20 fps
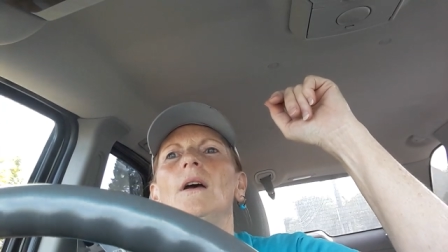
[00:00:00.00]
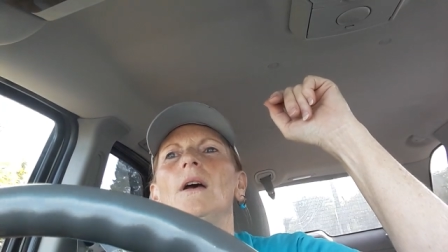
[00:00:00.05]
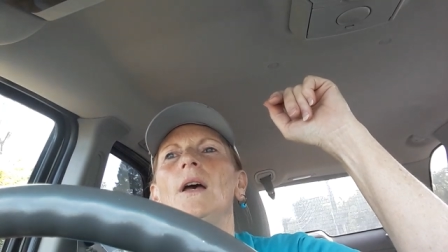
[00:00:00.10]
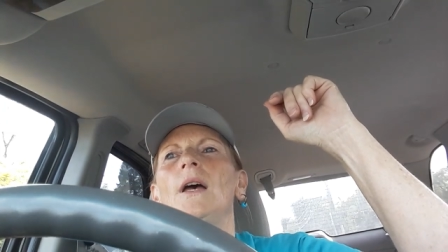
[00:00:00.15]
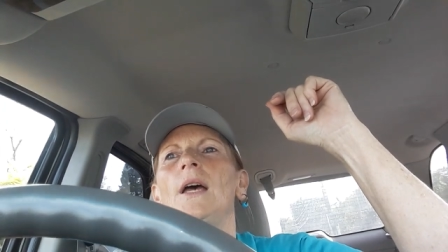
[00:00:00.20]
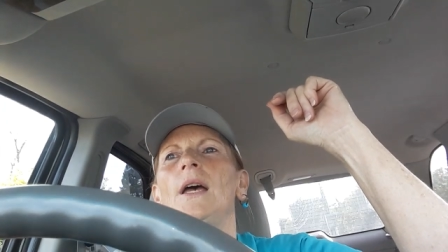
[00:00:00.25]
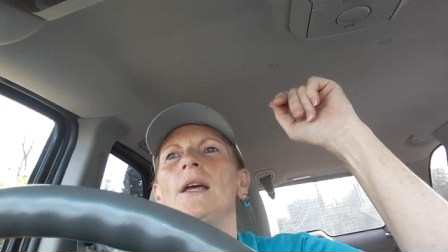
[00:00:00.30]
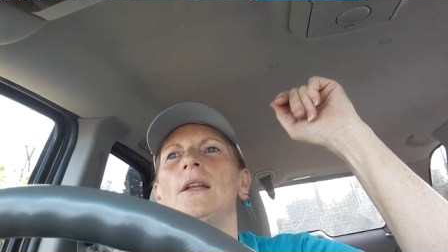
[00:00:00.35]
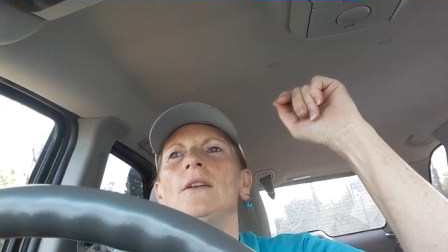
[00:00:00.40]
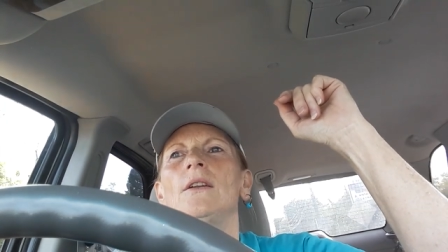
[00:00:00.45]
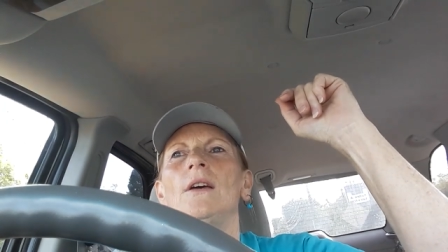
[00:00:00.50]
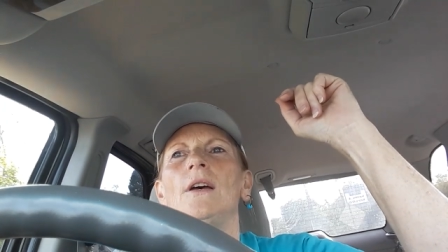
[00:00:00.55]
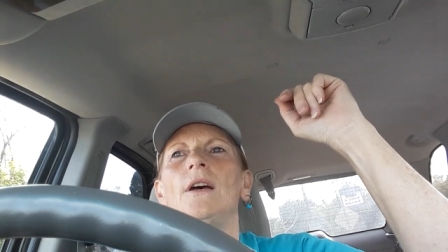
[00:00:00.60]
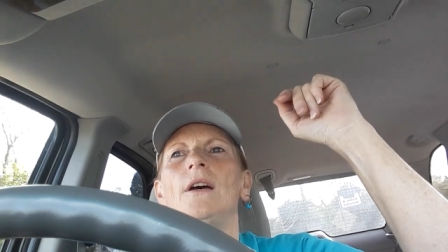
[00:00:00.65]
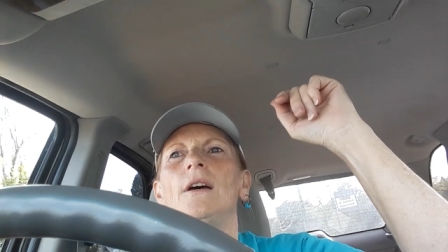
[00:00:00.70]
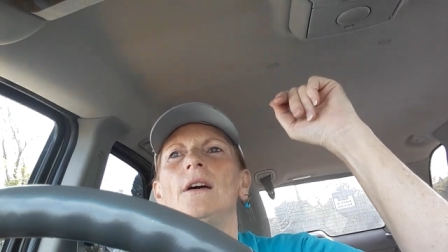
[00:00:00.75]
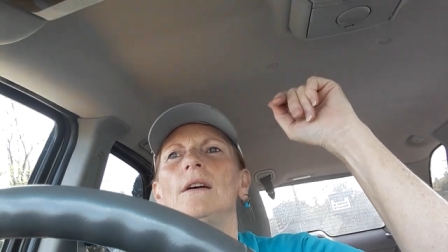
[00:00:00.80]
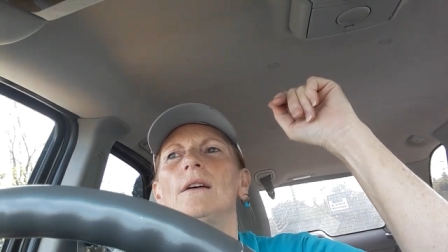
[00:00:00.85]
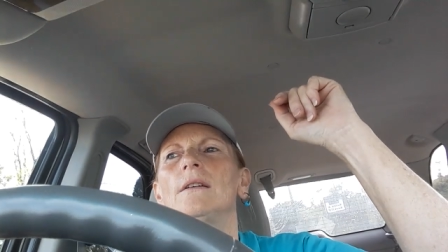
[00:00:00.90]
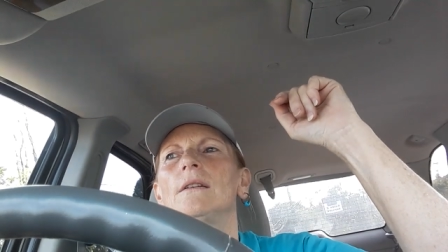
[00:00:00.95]
And
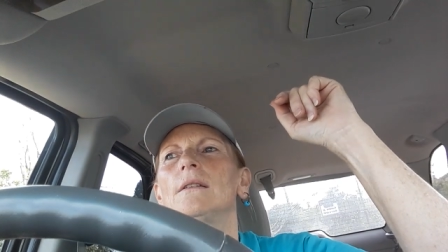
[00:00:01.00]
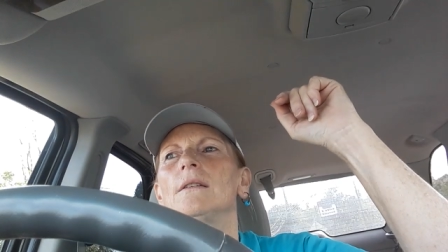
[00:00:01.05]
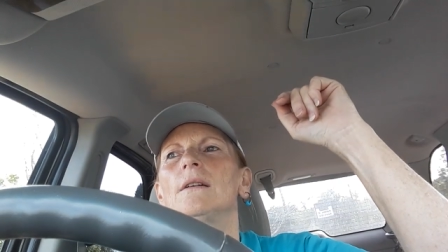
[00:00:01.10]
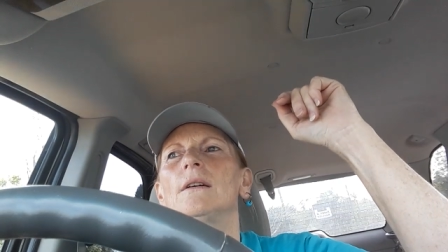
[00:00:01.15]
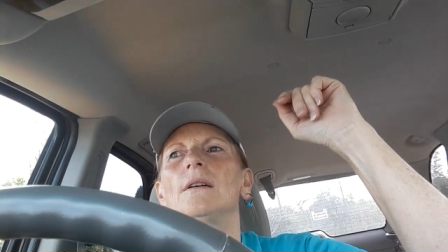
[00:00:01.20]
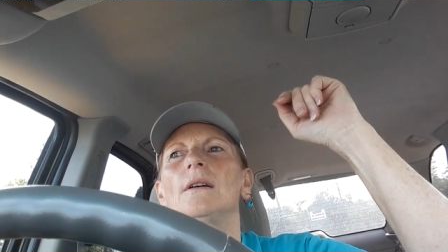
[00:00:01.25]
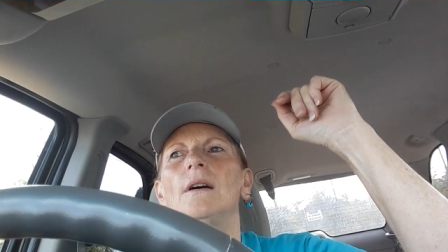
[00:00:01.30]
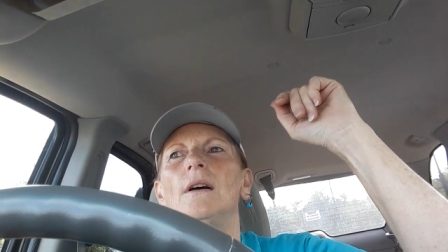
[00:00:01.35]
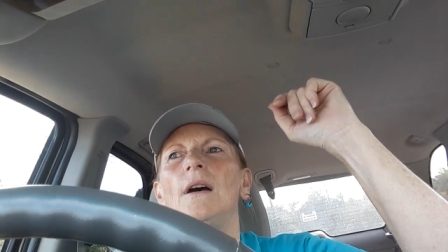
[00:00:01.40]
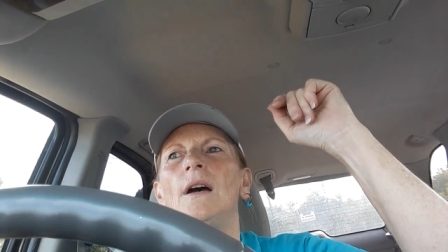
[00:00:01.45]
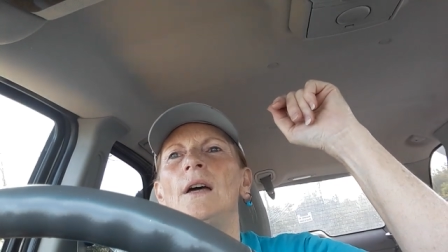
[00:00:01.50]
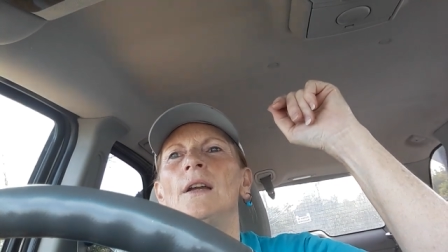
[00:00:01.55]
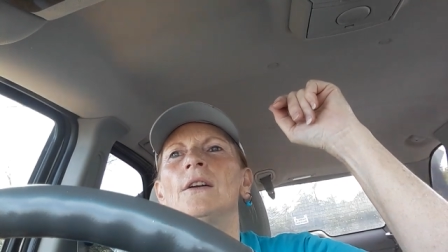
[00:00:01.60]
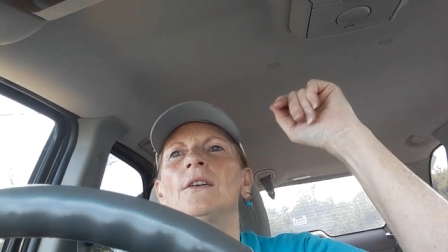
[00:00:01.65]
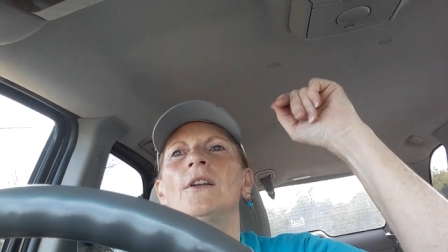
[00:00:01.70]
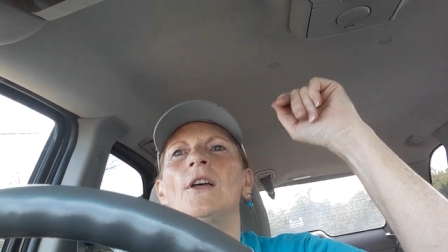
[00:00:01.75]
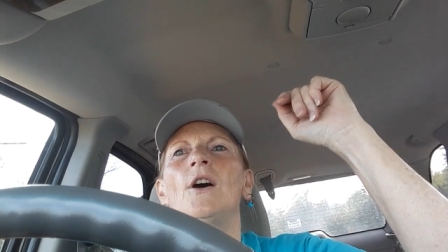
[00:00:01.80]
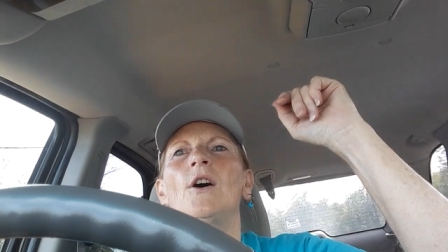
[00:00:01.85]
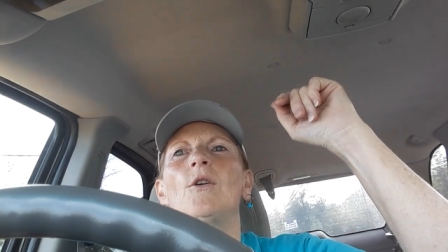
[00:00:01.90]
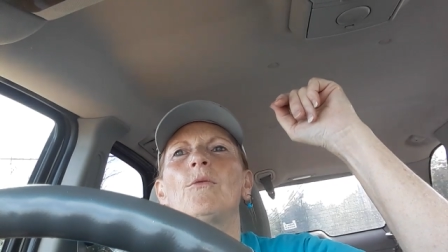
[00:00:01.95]
uh, I
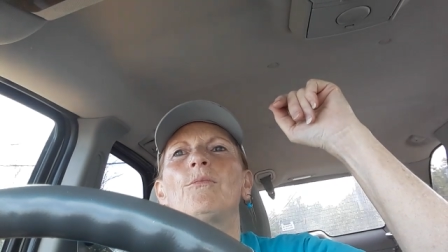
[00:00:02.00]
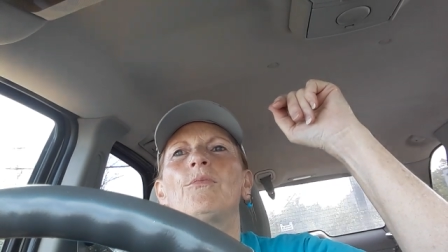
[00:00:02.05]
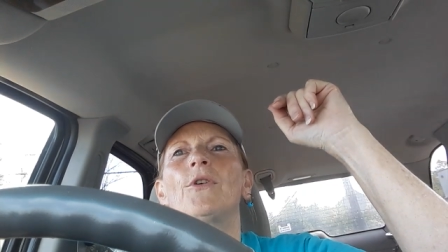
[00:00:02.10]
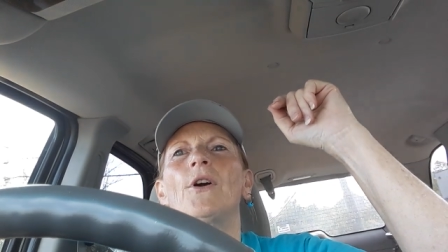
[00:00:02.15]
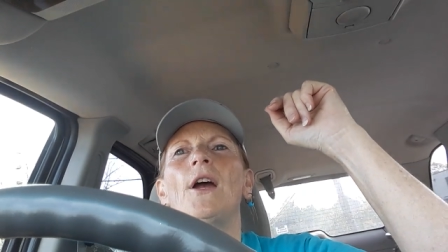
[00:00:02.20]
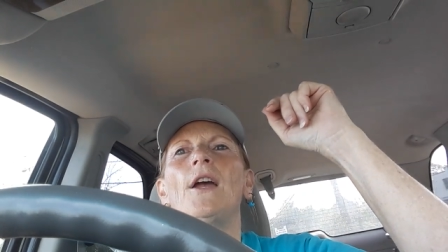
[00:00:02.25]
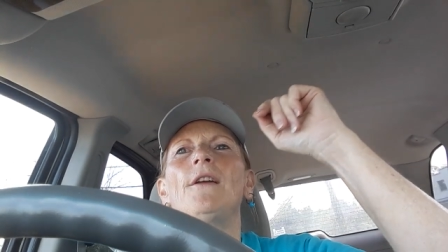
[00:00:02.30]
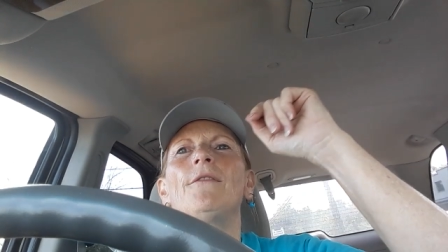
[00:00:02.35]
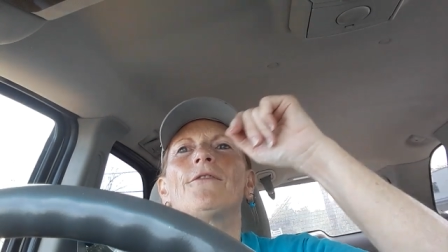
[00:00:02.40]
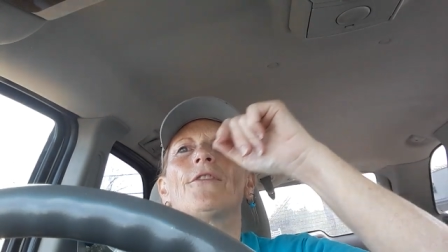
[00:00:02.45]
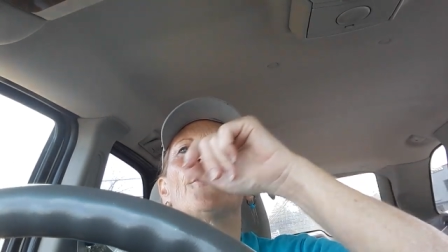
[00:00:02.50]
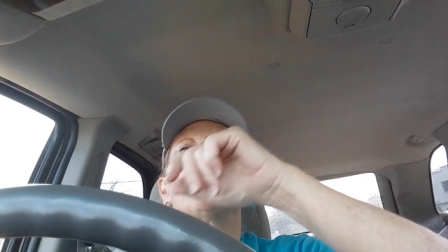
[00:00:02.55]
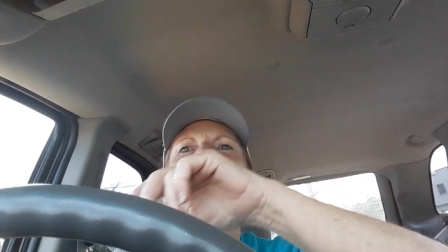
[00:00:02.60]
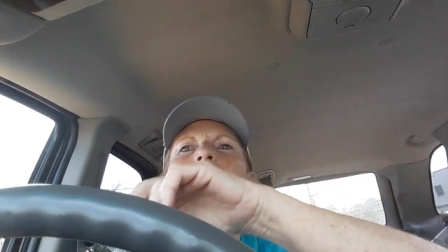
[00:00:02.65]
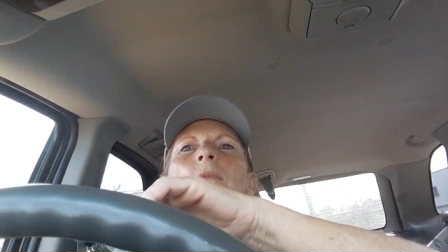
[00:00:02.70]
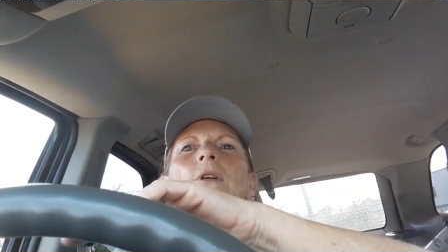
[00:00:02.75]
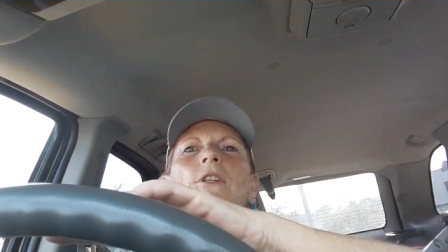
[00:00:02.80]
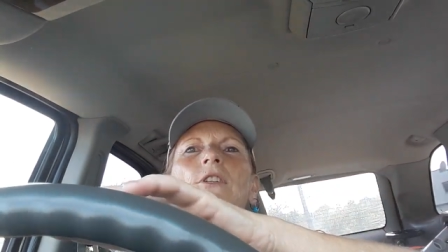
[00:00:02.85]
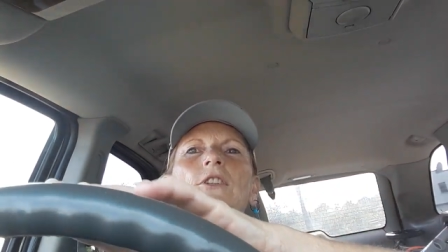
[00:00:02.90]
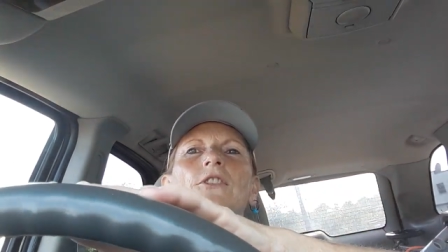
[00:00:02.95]
don't know, pray for the
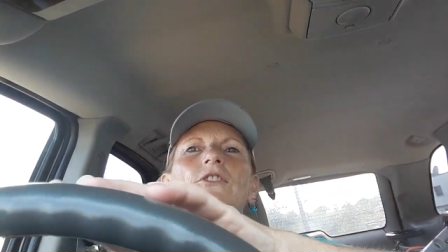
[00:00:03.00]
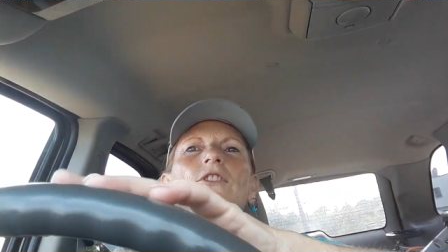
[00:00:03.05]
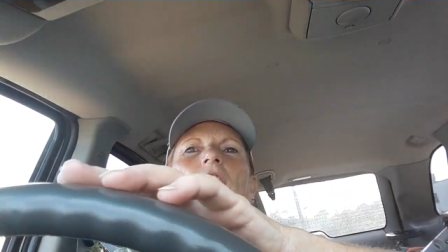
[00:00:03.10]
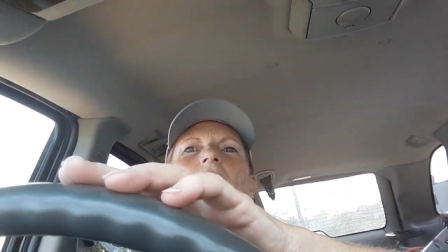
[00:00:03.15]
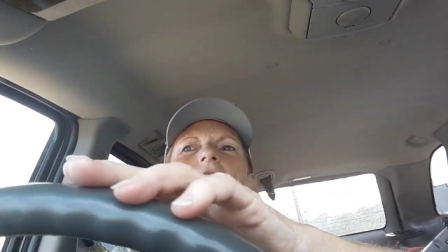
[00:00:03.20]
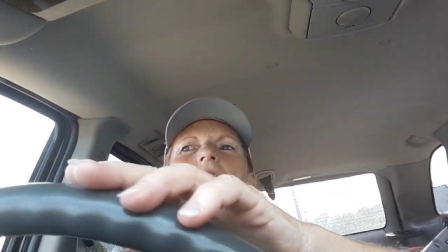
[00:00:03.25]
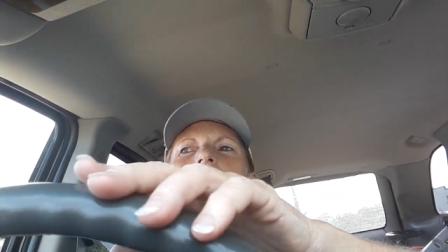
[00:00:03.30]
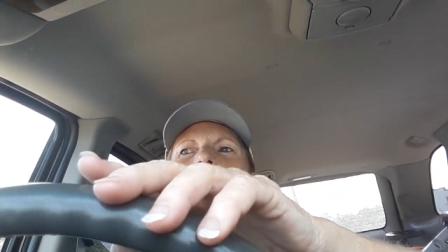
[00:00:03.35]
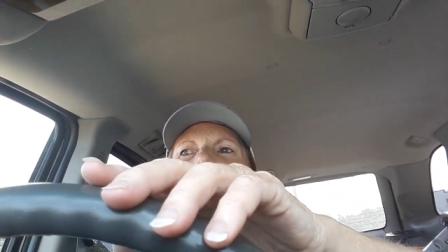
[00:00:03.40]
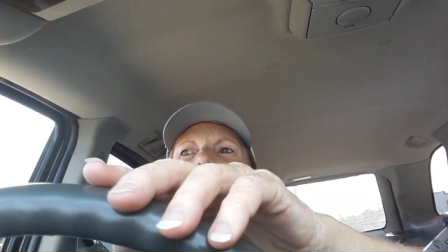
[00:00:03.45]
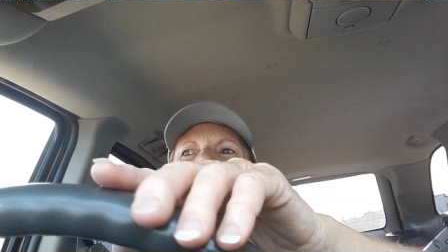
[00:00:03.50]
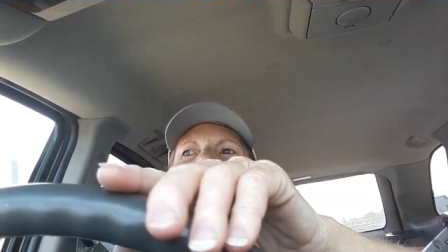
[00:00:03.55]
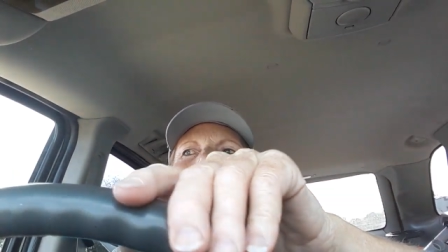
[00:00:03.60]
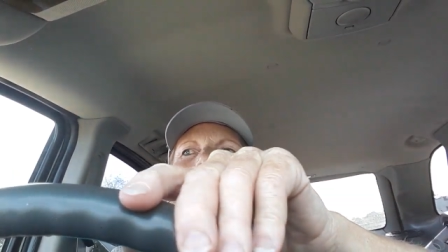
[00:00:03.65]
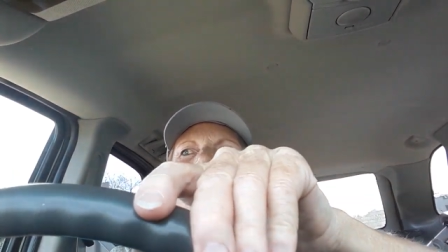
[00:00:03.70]
military.